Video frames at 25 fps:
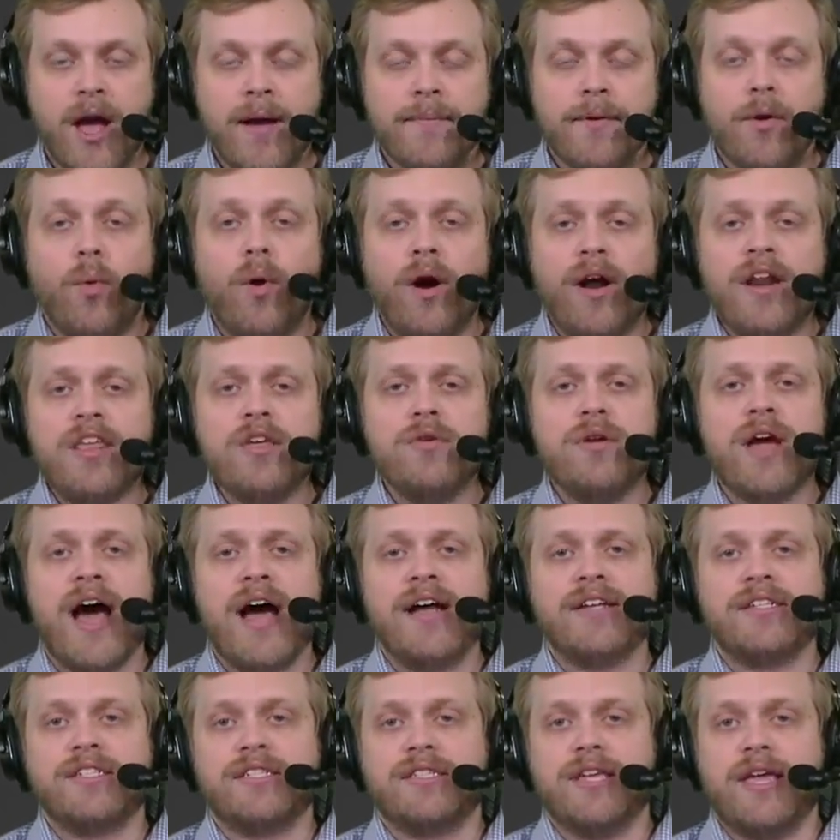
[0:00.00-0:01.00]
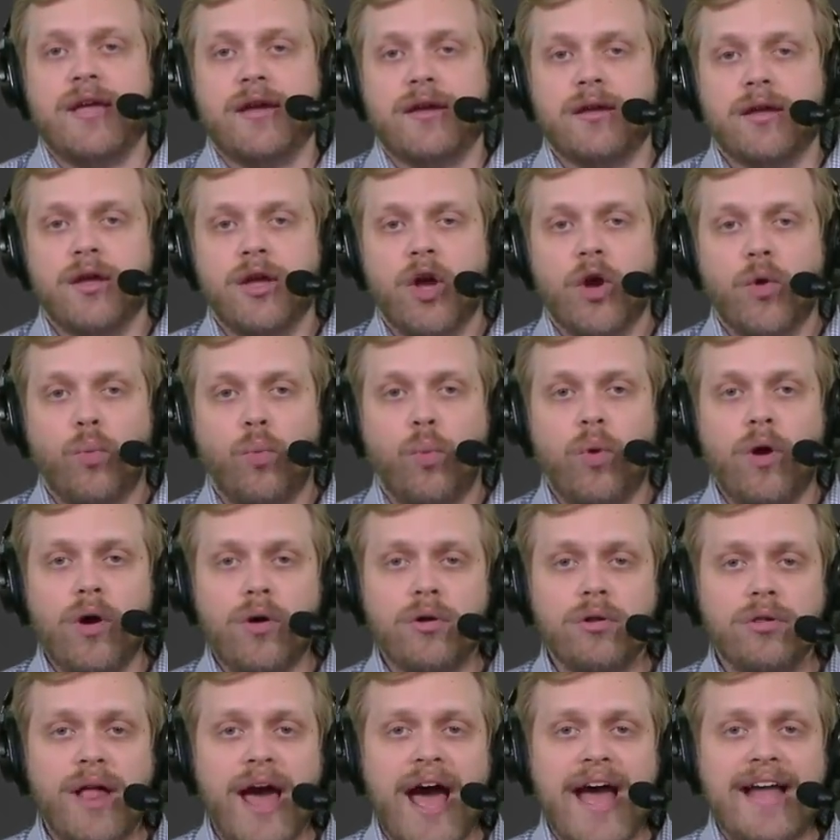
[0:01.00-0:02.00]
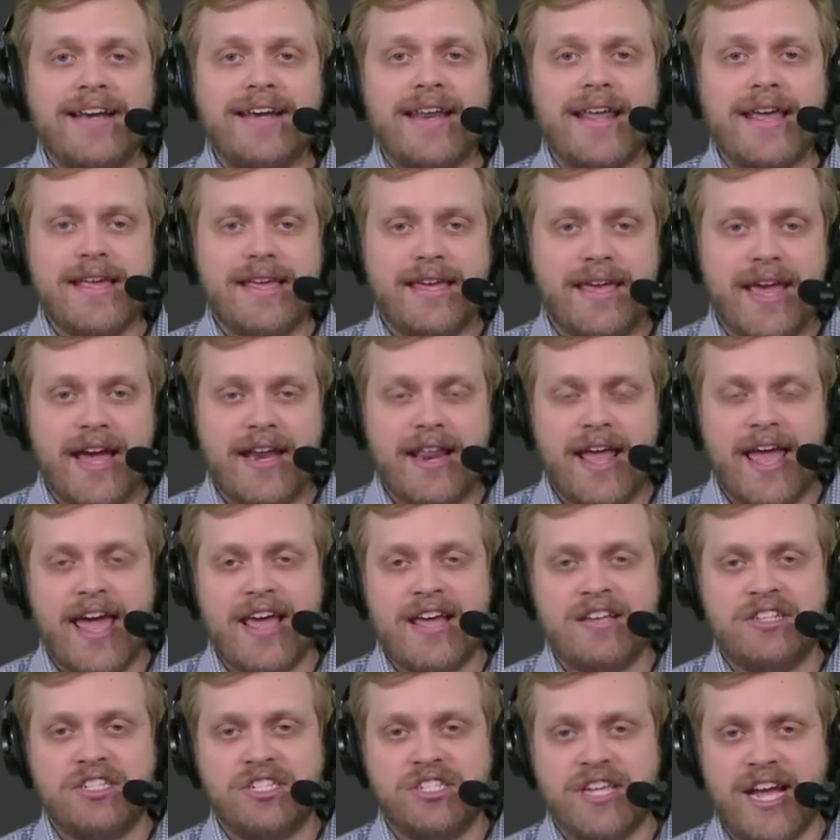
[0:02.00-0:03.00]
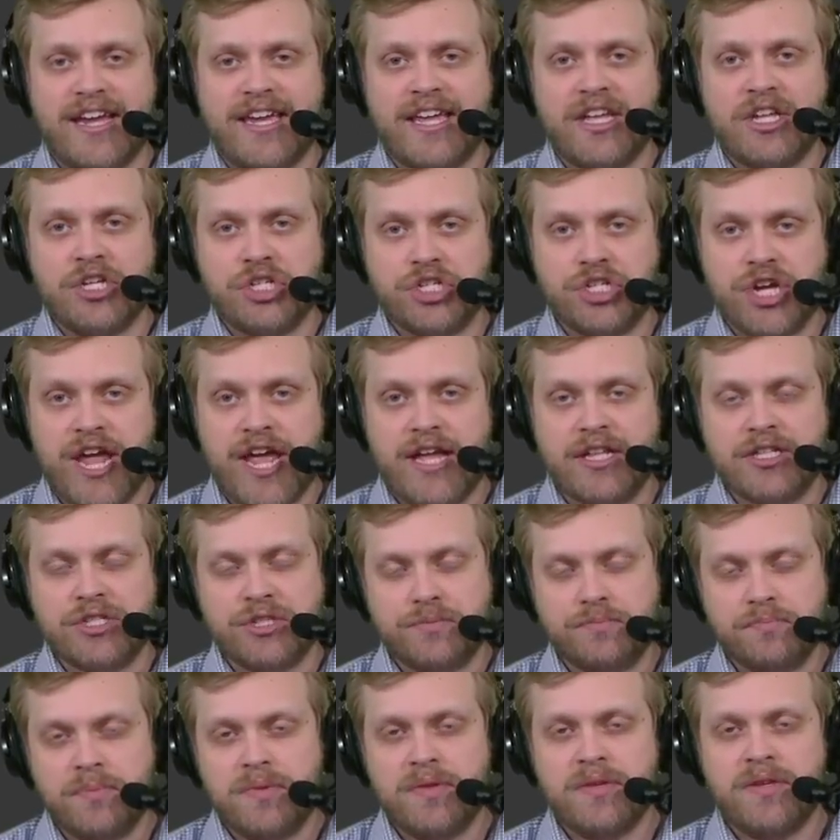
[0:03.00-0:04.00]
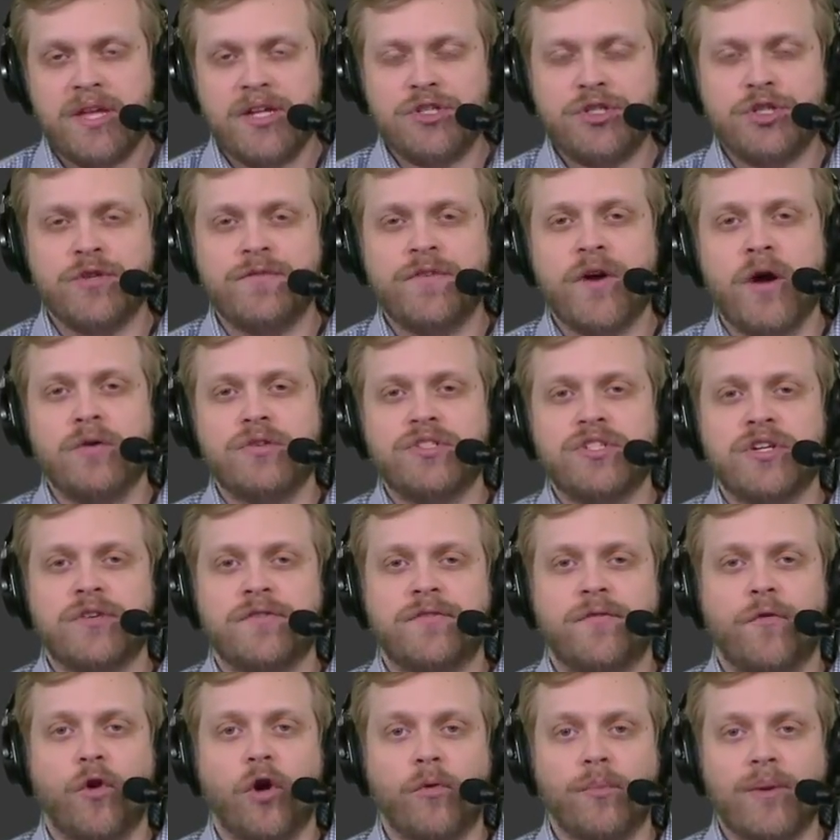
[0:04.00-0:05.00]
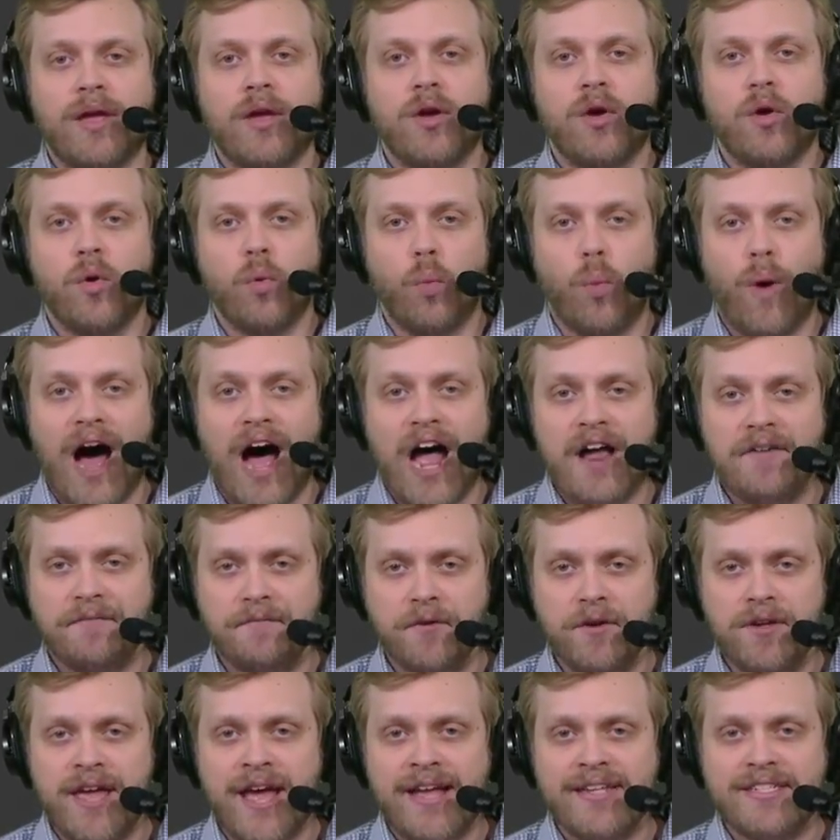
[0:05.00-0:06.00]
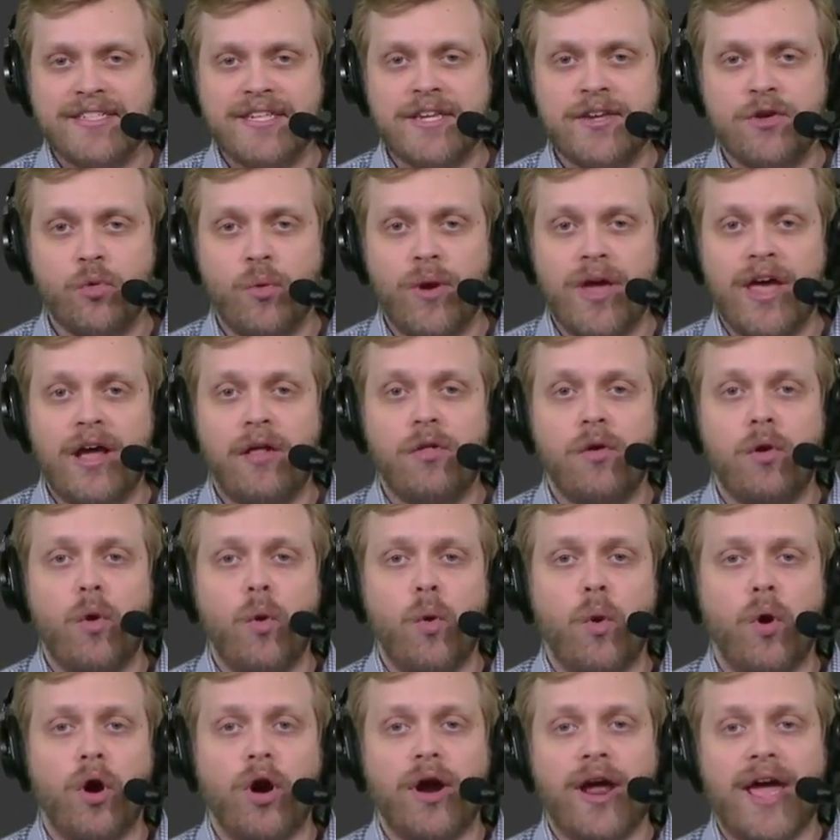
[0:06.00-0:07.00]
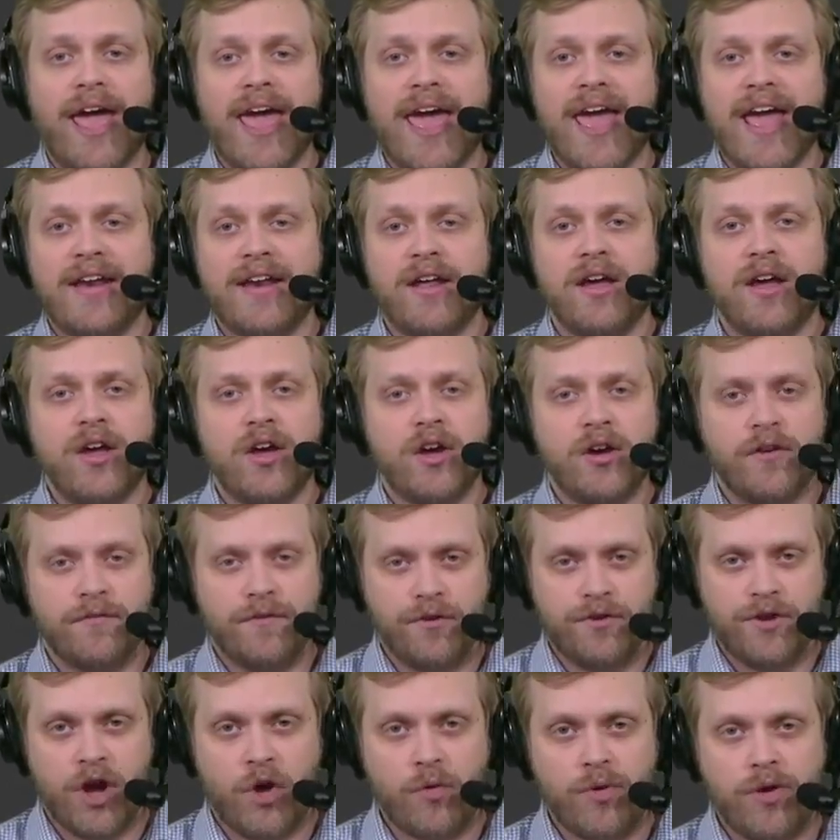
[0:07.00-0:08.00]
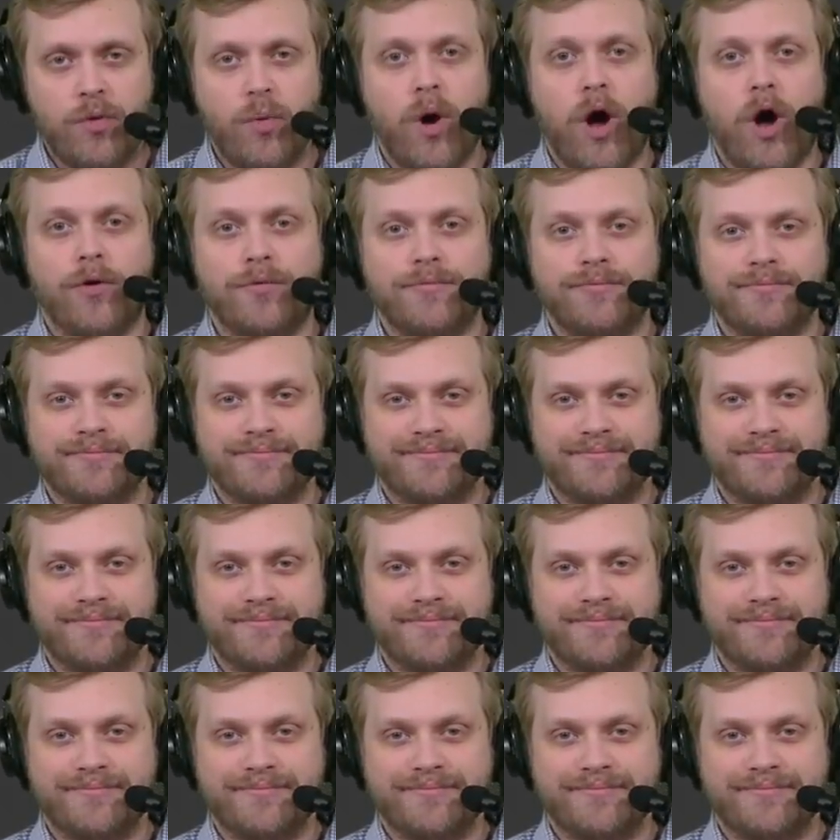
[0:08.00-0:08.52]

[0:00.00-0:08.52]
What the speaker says: But what do you guys think? Will Gladney get a second chance? Get your votes in for me. Y for yes, he will, or N for no, he won't.